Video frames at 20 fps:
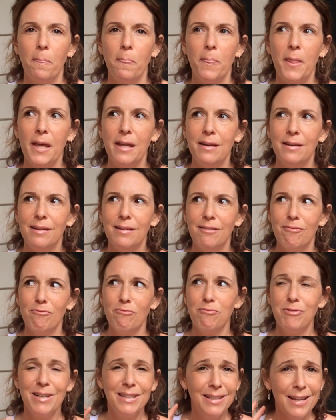that
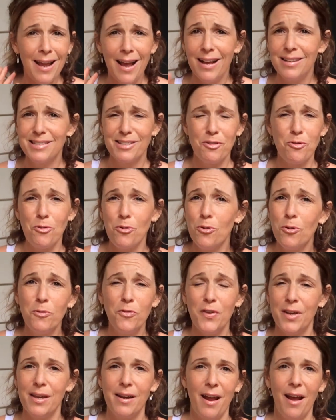really has it all
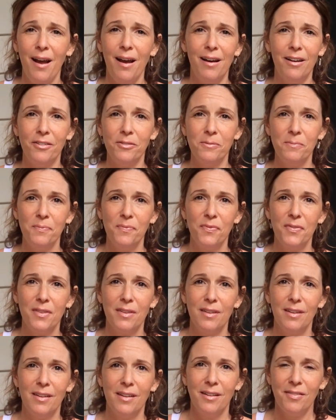figured out.
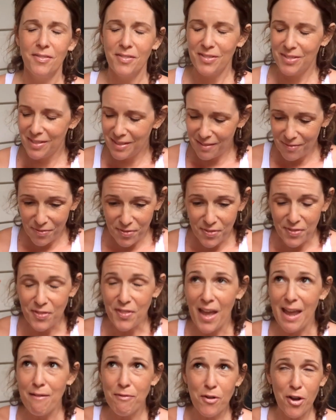
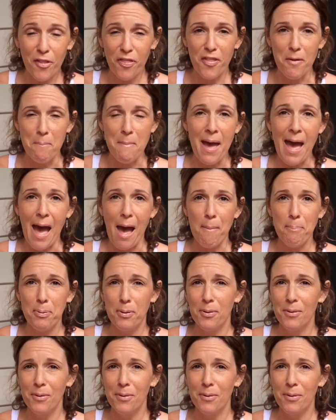They've got the map.